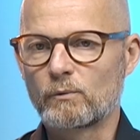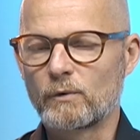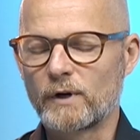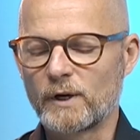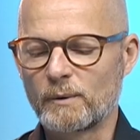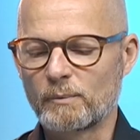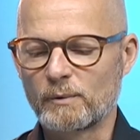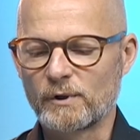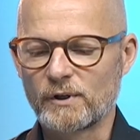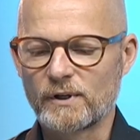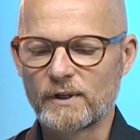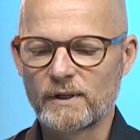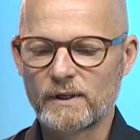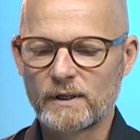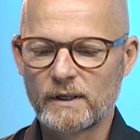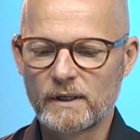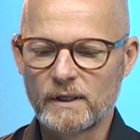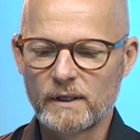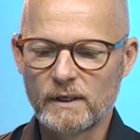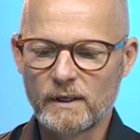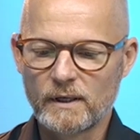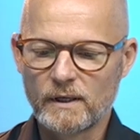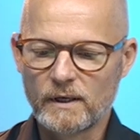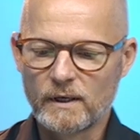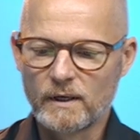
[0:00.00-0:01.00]
Raymond.
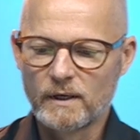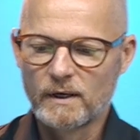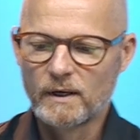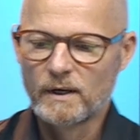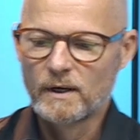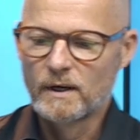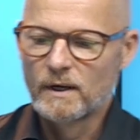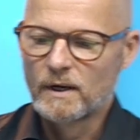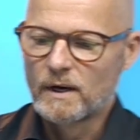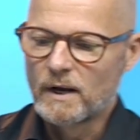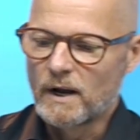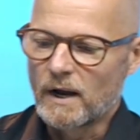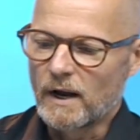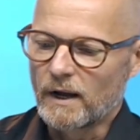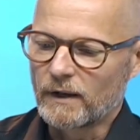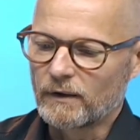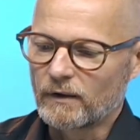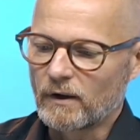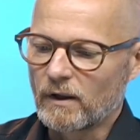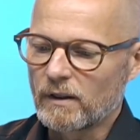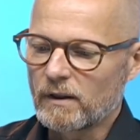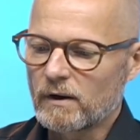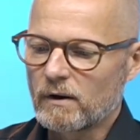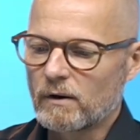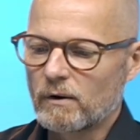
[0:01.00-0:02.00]

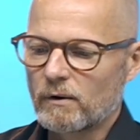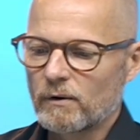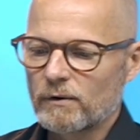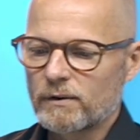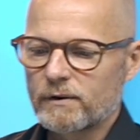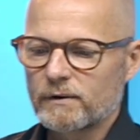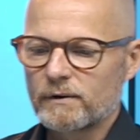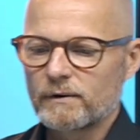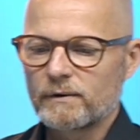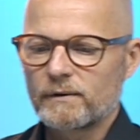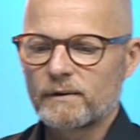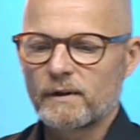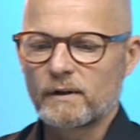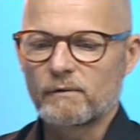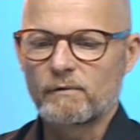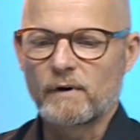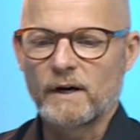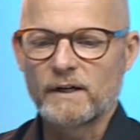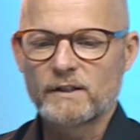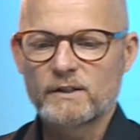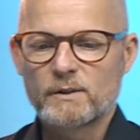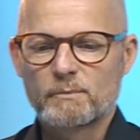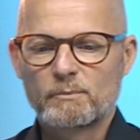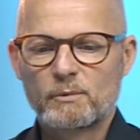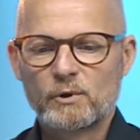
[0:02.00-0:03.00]
Another author that
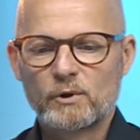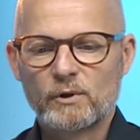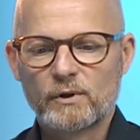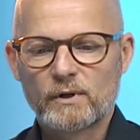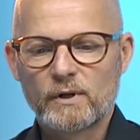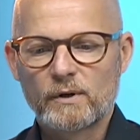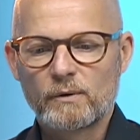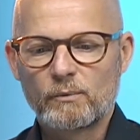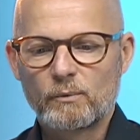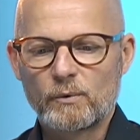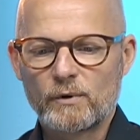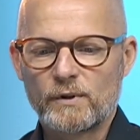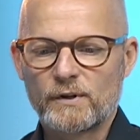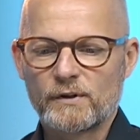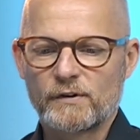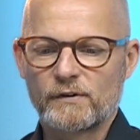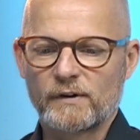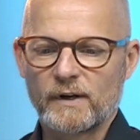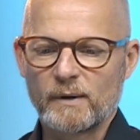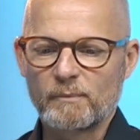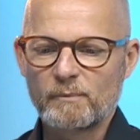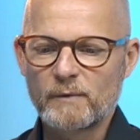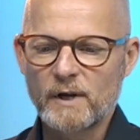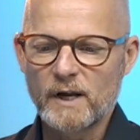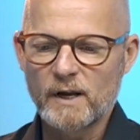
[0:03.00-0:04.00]
writes a book with the
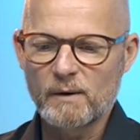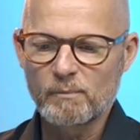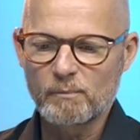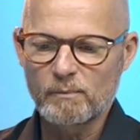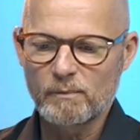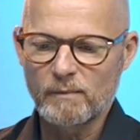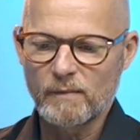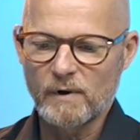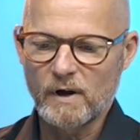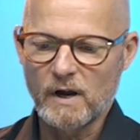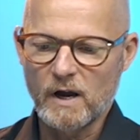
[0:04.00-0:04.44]
same name